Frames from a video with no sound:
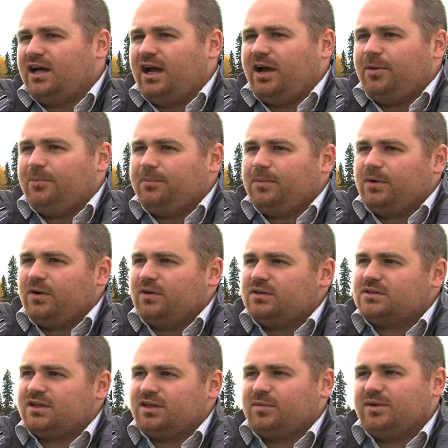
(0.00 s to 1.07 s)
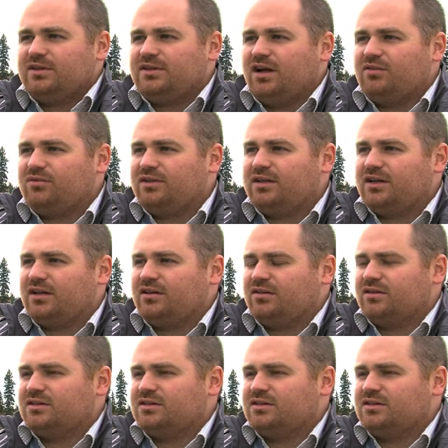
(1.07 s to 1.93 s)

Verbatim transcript: Um, you know, it's going to be a tough weekend, though.